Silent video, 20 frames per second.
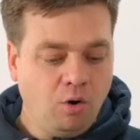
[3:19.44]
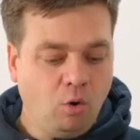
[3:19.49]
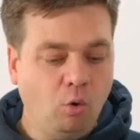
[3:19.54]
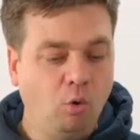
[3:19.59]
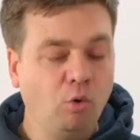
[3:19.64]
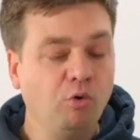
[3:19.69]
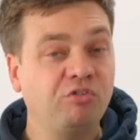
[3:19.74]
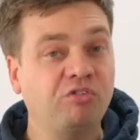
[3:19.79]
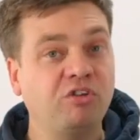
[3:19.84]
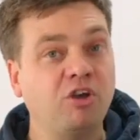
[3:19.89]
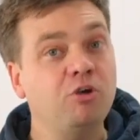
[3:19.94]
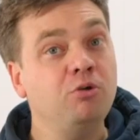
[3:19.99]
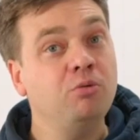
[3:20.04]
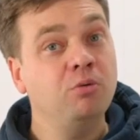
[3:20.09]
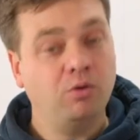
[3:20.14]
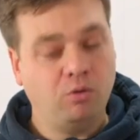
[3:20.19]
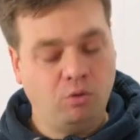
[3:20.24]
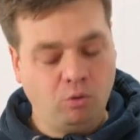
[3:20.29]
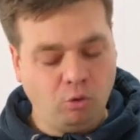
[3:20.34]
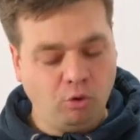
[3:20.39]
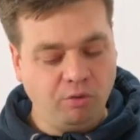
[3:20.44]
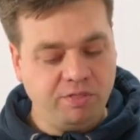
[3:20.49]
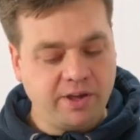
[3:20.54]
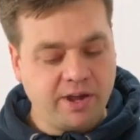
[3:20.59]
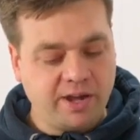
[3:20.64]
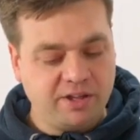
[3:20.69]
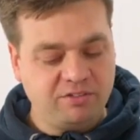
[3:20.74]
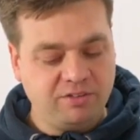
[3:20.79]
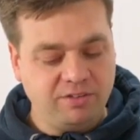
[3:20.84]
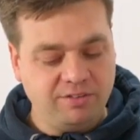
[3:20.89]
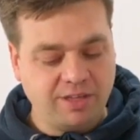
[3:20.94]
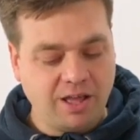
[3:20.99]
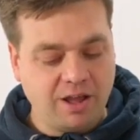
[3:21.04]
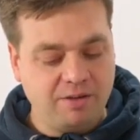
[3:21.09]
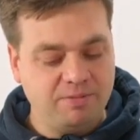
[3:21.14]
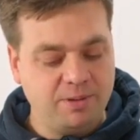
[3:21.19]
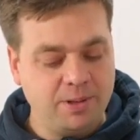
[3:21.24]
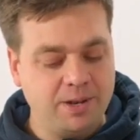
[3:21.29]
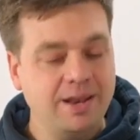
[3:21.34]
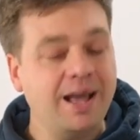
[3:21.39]
Also, all the items that
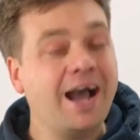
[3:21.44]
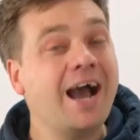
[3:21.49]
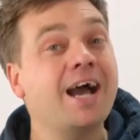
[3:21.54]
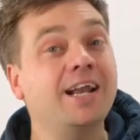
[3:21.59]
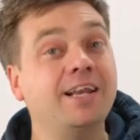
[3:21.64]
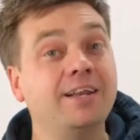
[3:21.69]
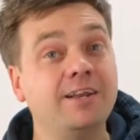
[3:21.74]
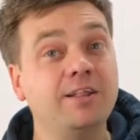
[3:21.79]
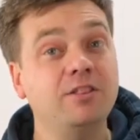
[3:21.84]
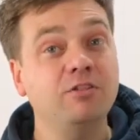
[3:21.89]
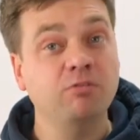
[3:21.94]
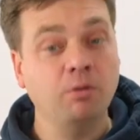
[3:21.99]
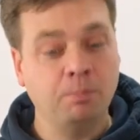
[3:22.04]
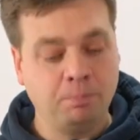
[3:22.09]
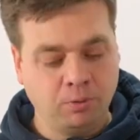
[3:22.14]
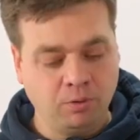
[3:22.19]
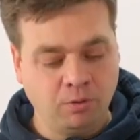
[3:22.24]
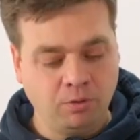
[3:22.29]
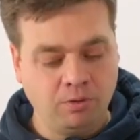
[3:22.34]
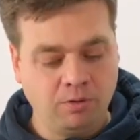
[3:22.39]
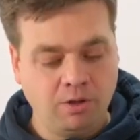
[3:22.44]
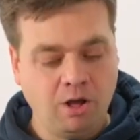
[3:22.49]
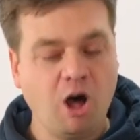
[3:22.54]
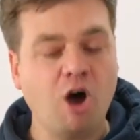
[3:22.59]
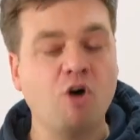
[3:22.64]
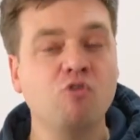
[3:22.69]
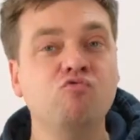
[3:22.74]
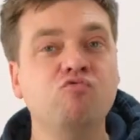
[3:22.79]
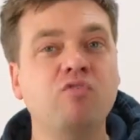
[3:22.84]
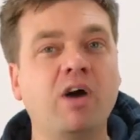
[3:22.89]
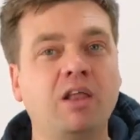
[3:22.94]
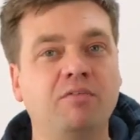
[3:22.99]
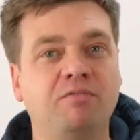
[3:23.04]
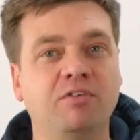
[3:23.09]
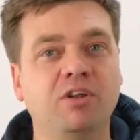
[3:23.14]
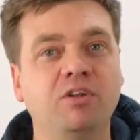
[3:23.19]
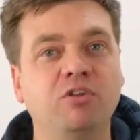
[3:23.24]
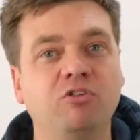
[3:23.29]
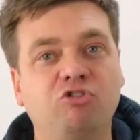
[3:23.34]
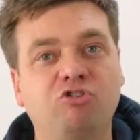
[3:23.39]
have been added in the report are
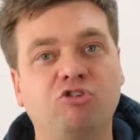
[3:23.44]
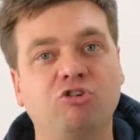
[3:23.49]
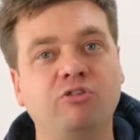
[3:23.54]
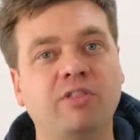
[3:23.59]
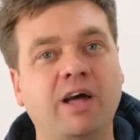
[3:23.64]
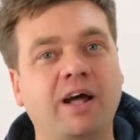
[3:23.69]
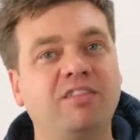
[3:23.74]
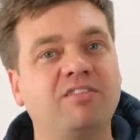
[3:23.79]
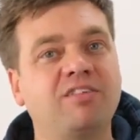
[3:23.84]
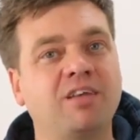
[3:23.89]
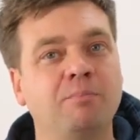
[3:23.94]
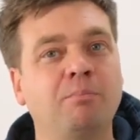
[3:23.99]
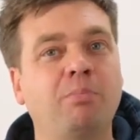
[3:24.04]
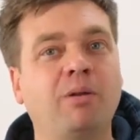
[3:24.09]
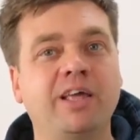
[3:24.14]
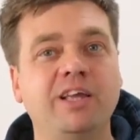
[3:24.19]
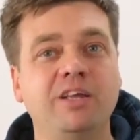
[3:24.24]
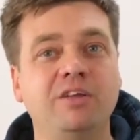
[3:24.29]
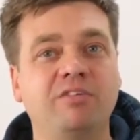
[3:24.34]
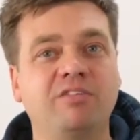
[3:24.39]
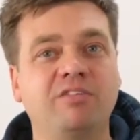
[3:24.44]
relevant to that template you